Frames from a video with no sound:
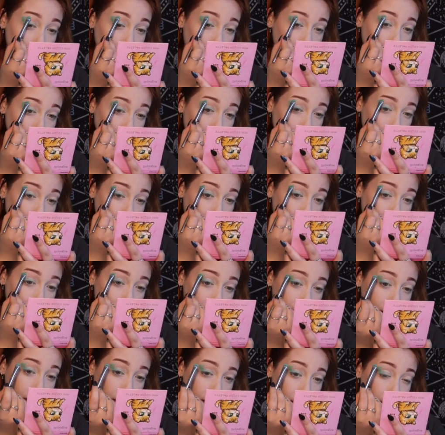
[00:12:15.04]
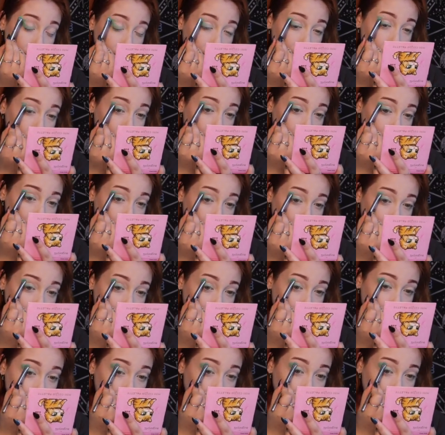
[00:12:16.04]
really positive,
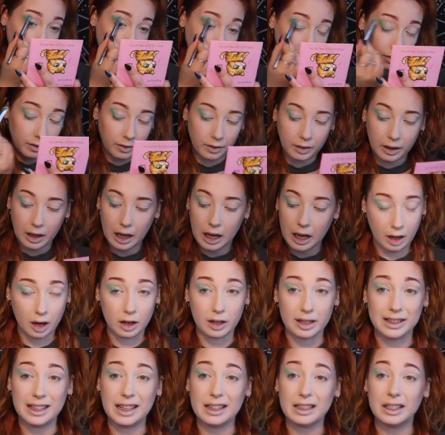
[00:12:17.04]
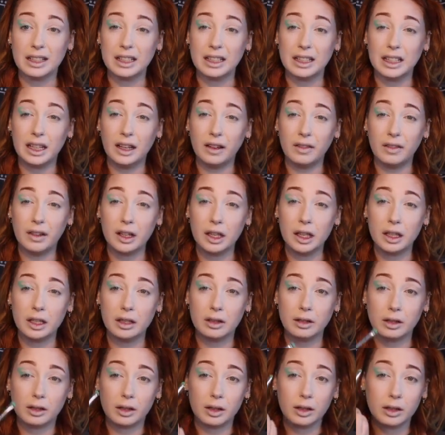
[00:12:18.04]
negative, our
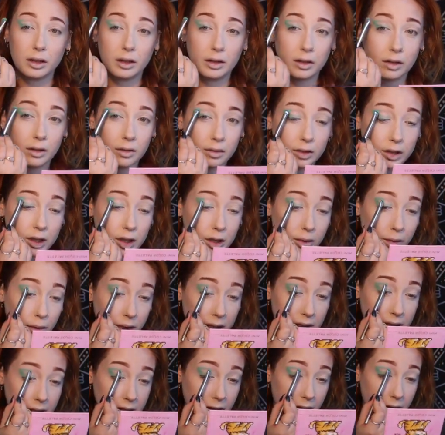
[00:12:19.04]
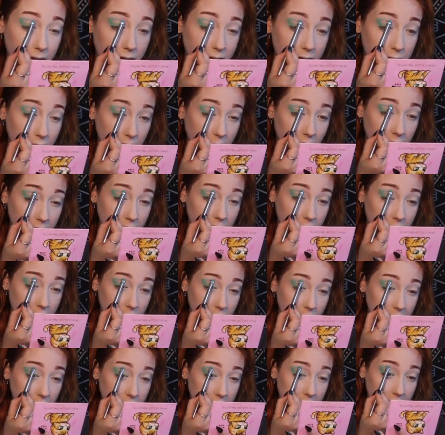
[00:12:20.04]
sensitivities to ourselves or our
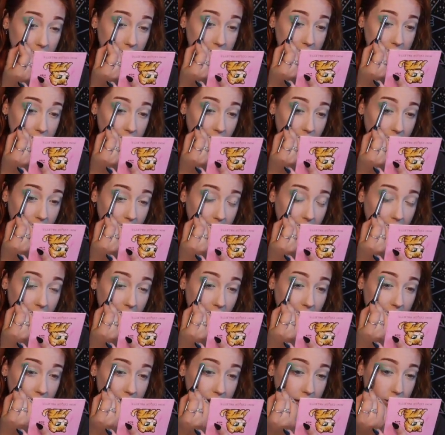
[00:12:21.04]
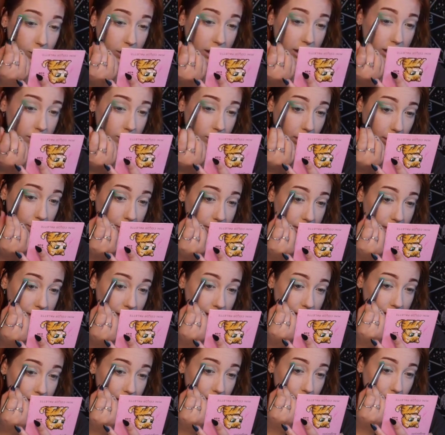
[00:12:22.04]
surroundings, that is what is
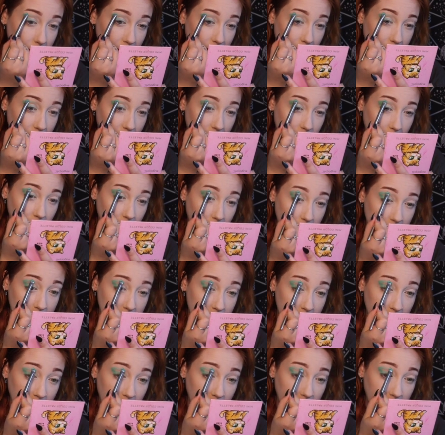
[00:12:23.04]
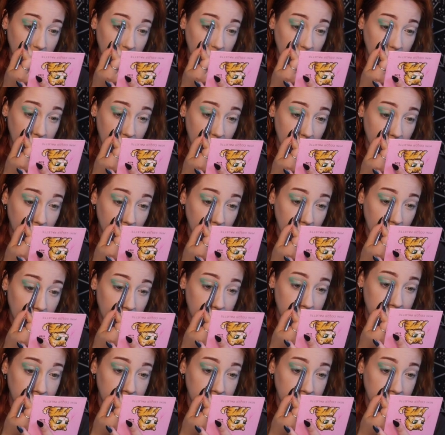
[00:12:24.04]
represented within our second layer